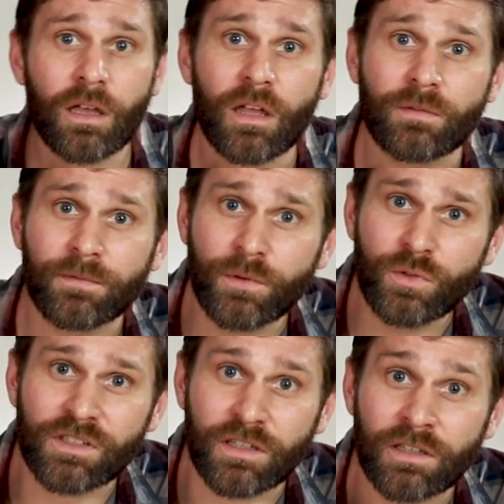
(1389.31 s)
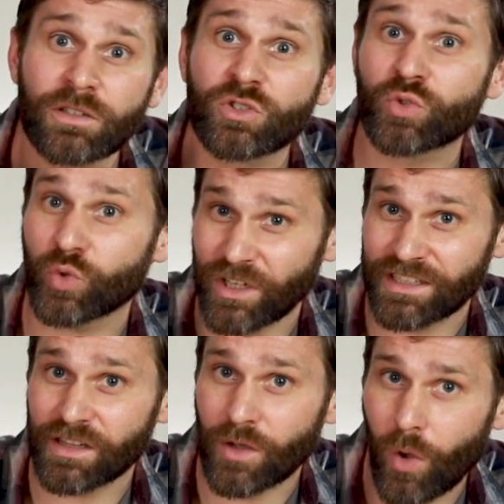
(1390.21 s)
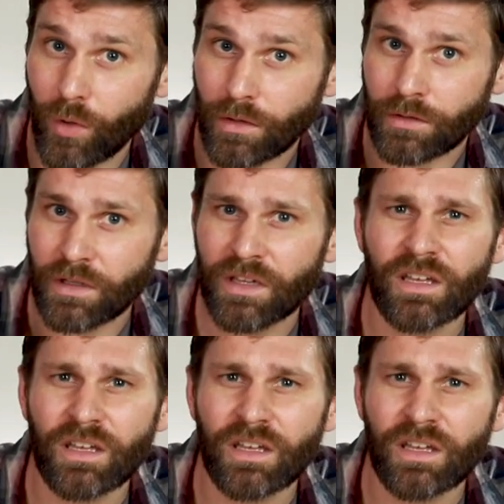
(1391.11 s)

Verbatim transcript: and Fuzi treats the cold.